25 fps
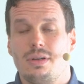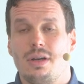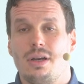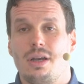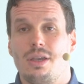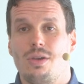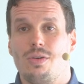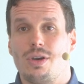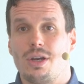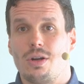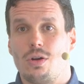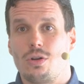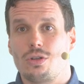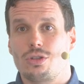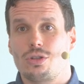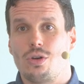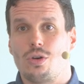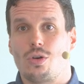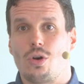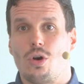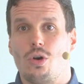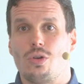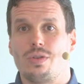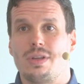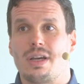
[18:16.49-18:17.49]
You can also
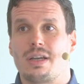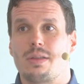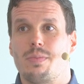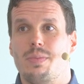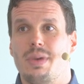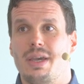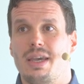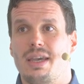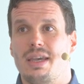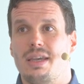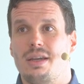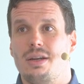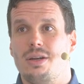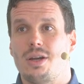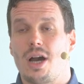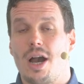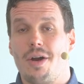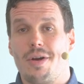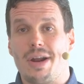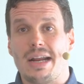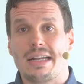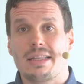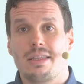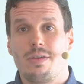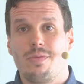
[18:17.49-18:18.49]
contact me
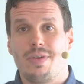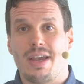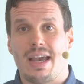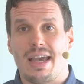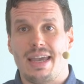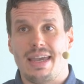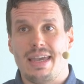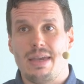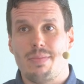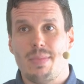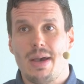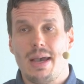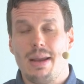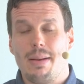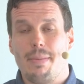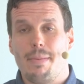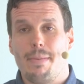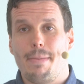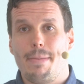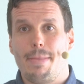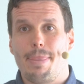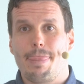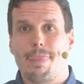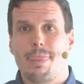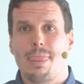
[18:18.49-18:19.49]
directly via email
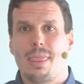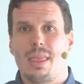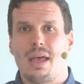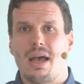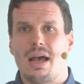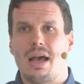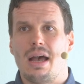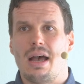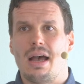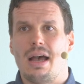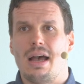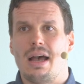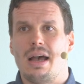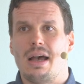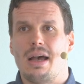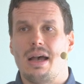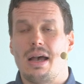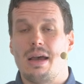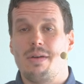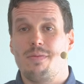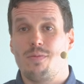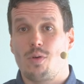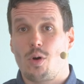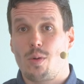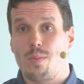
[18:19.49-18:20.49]
uh,
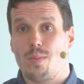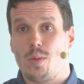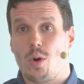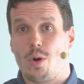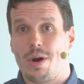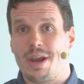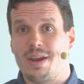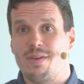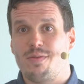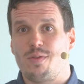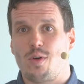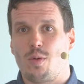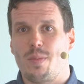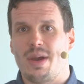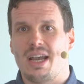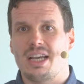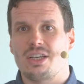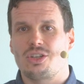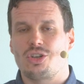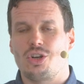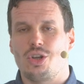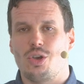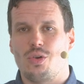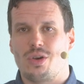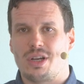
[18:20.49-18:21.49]
and for more
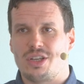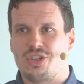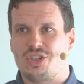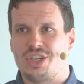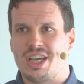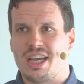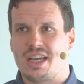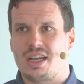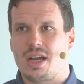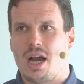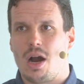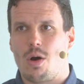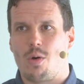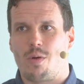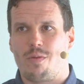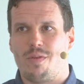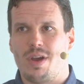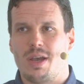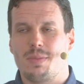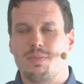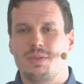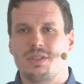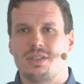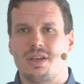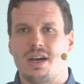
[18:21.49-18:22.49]
information, you can check our
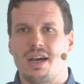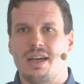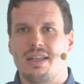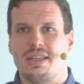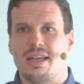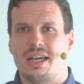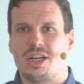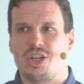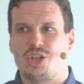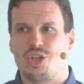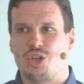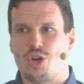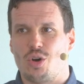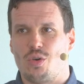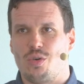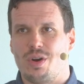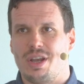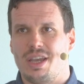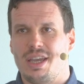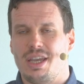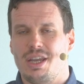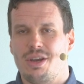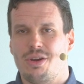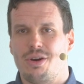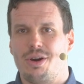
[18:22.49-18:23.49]
website as shown
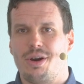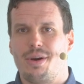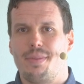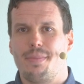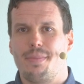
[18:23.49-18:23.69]
here.